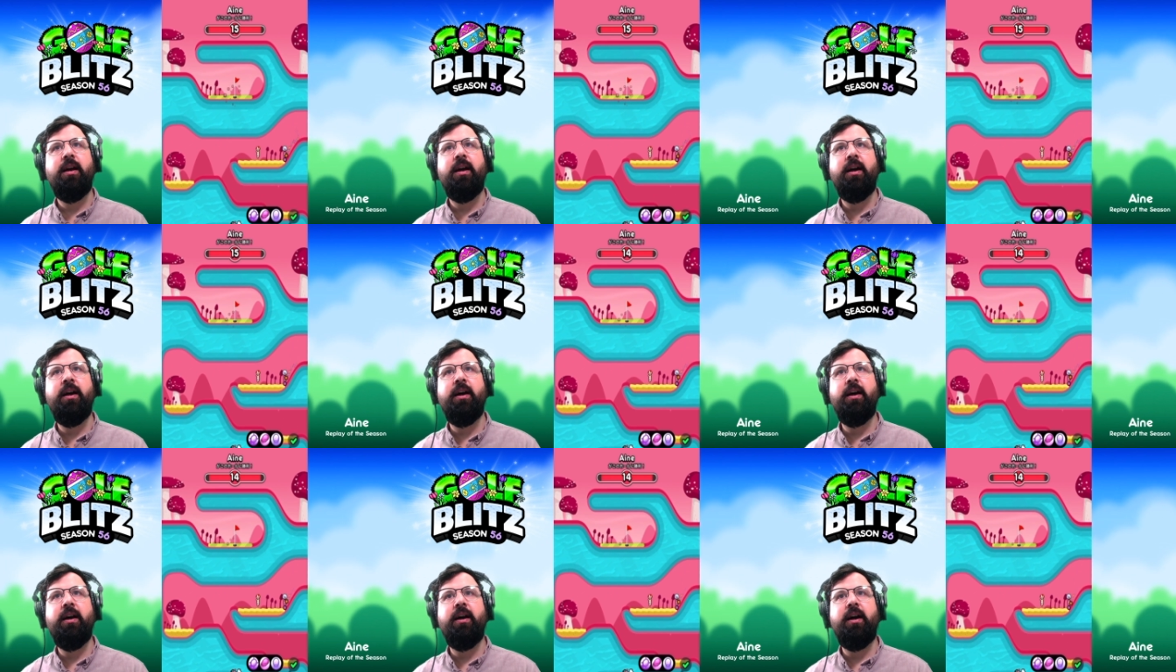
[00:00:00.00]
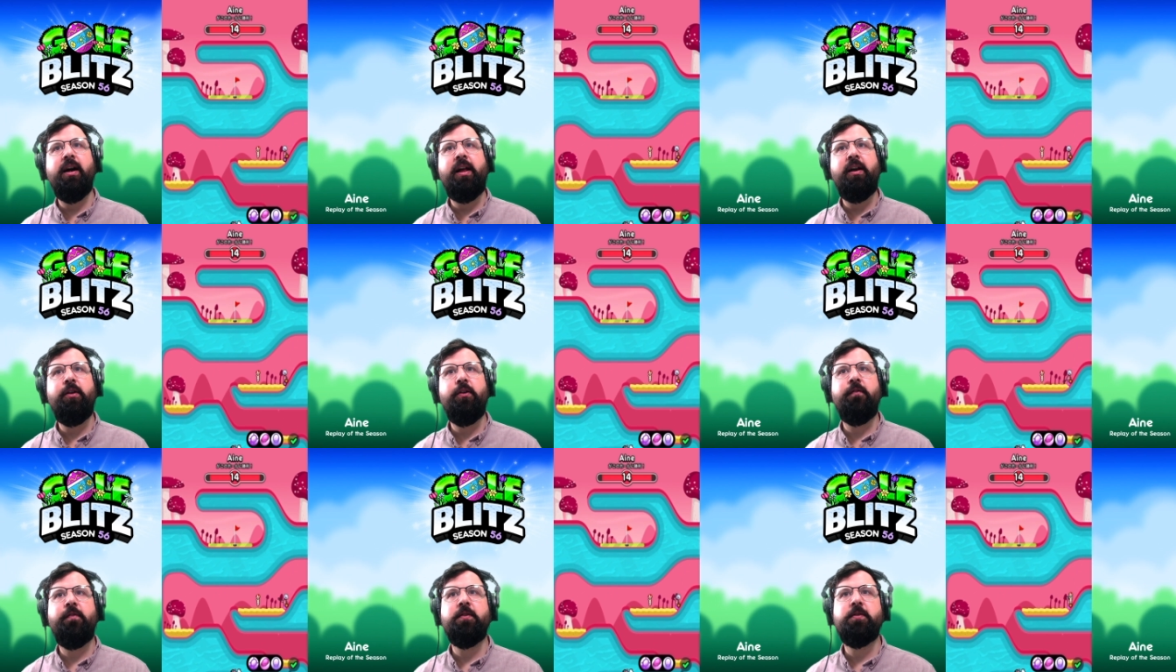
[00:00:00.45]
Uh, I
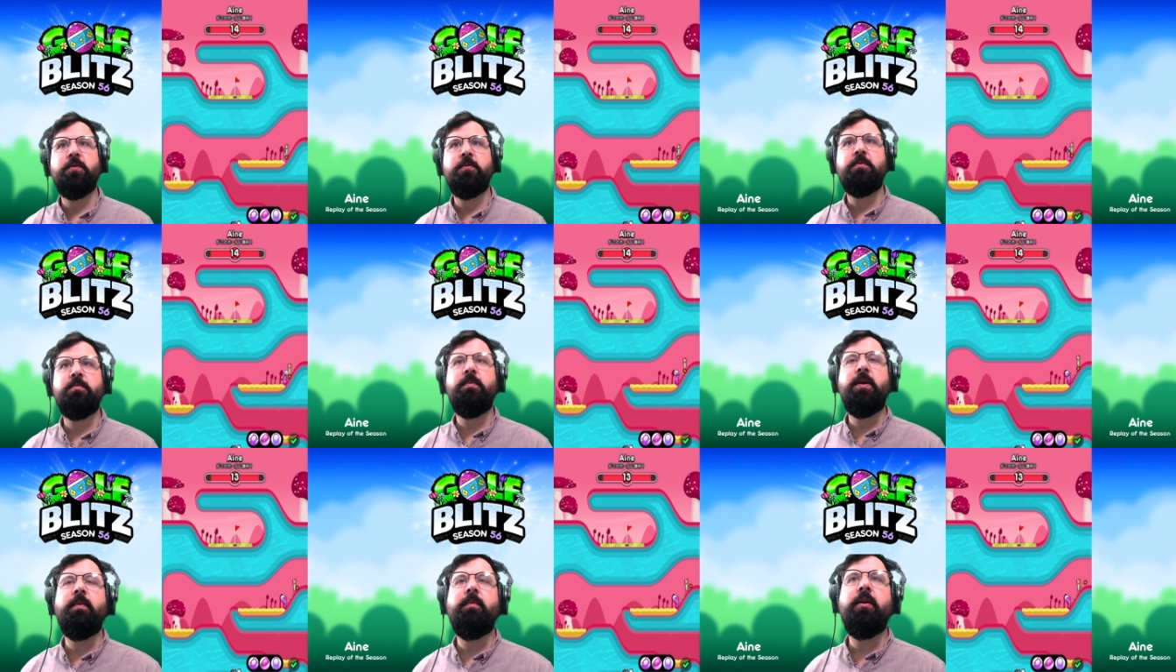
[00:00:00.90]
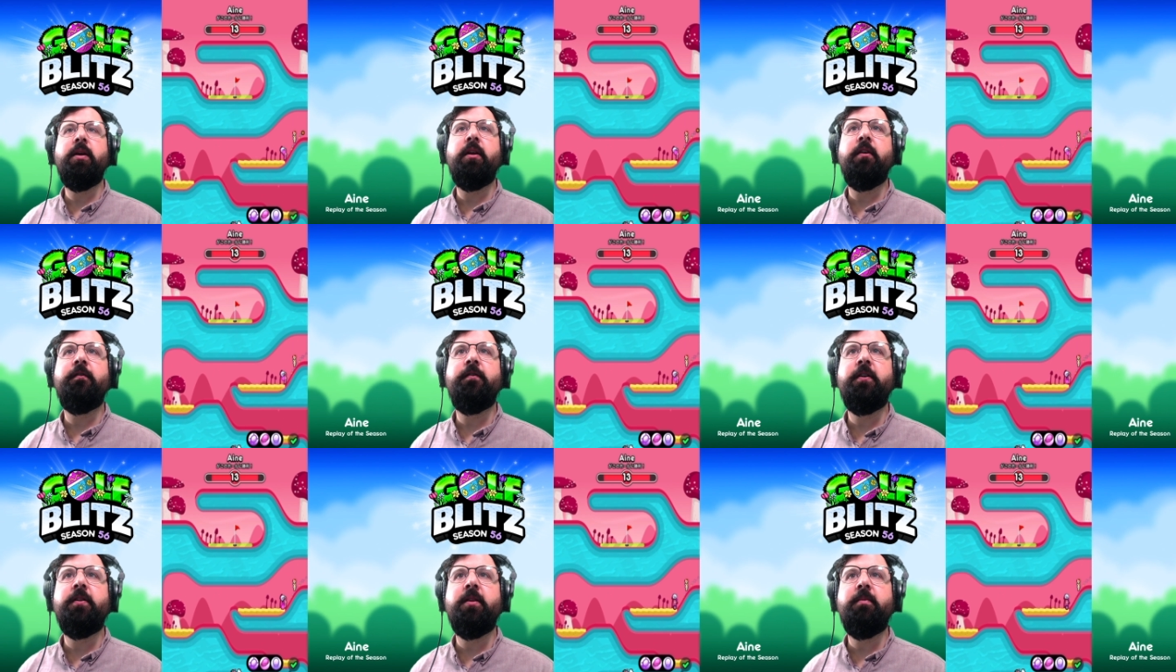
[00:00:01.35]
don't know if this was maybe on
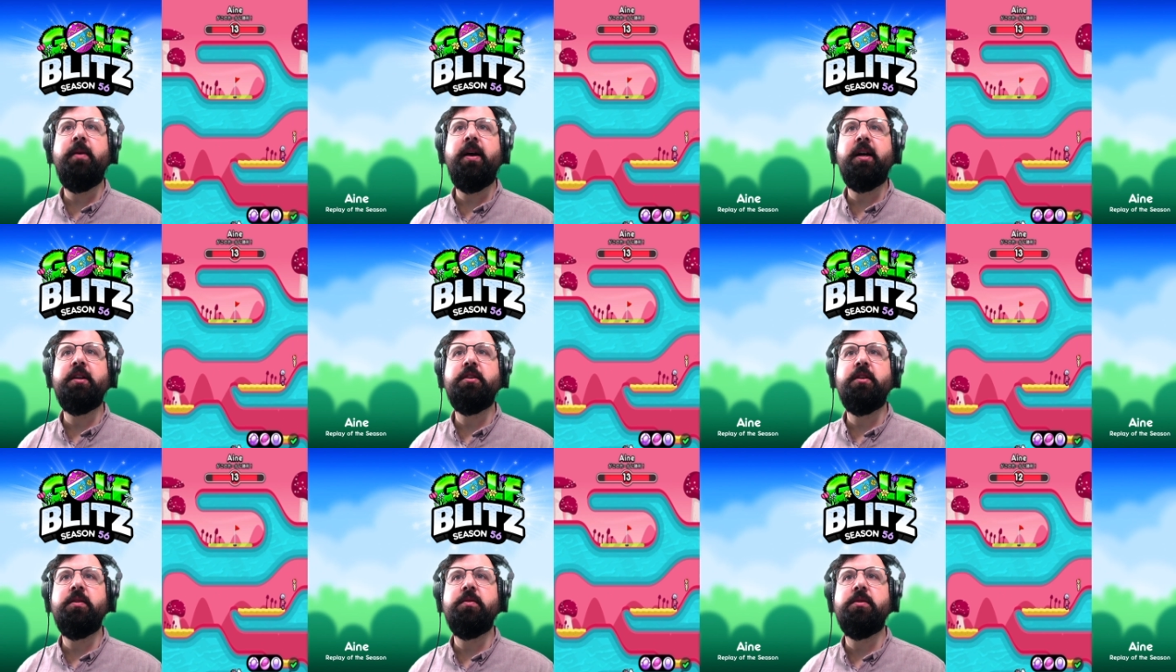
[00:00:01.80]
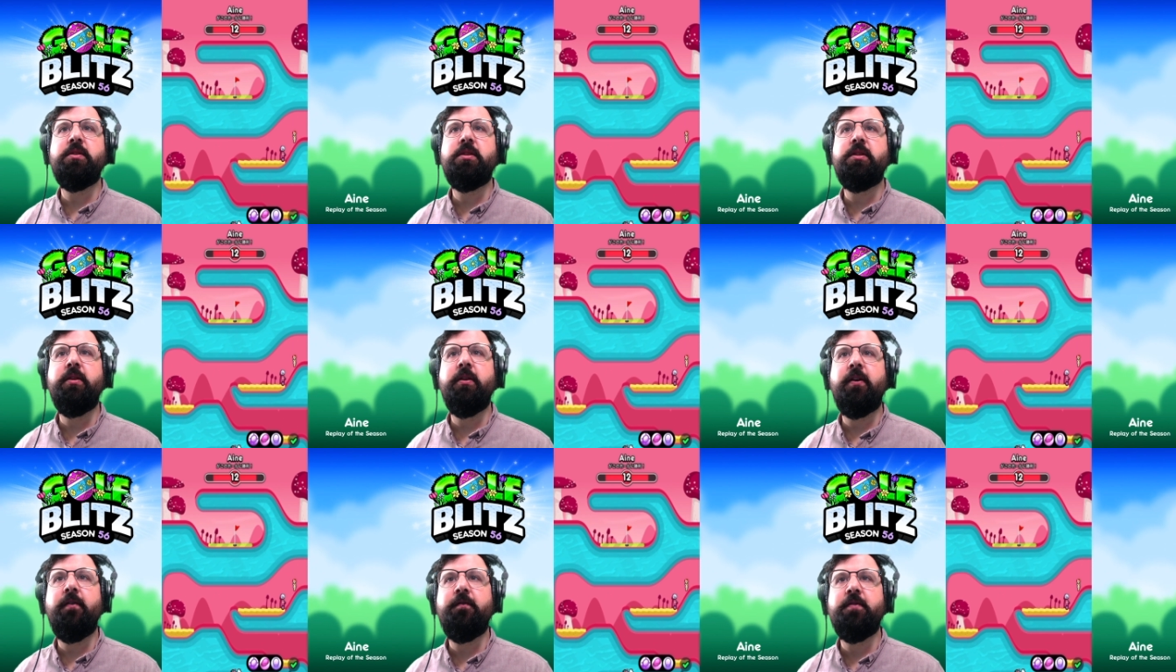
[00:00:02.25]
a friendly match and he was
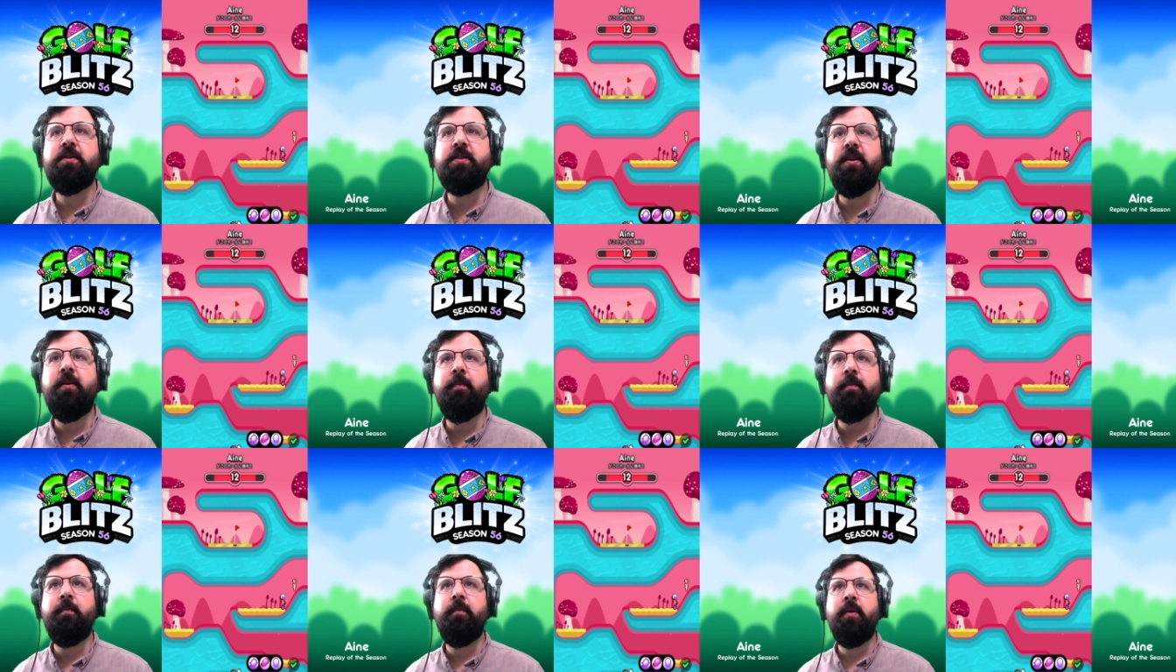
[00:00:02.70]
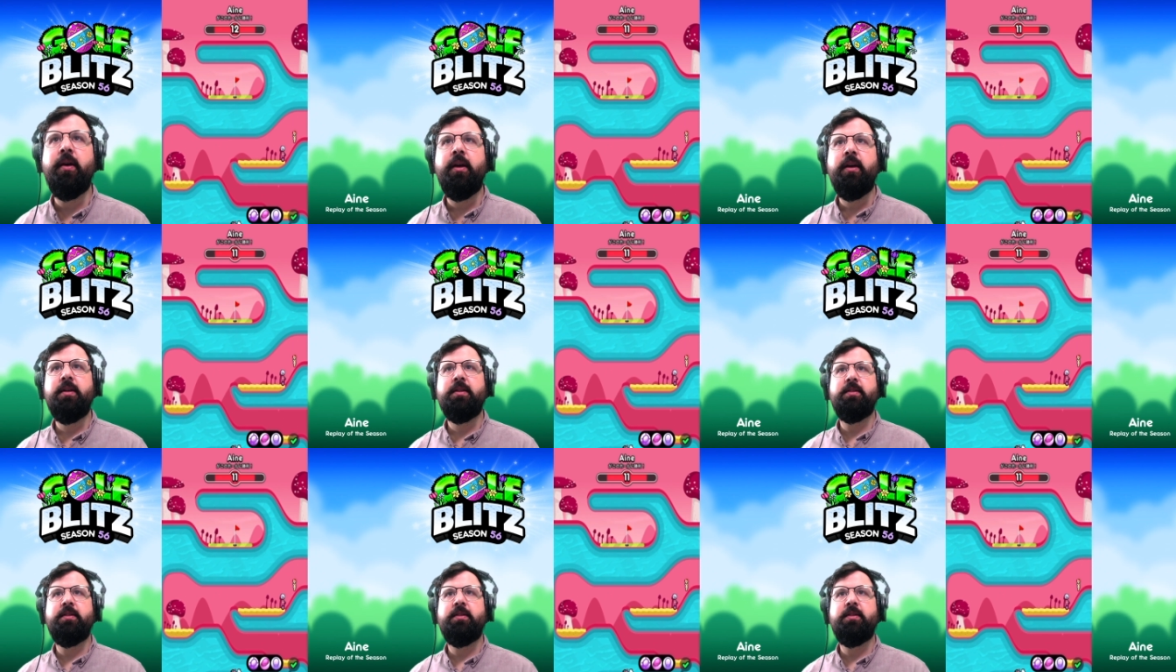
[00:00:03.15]
just looking for something.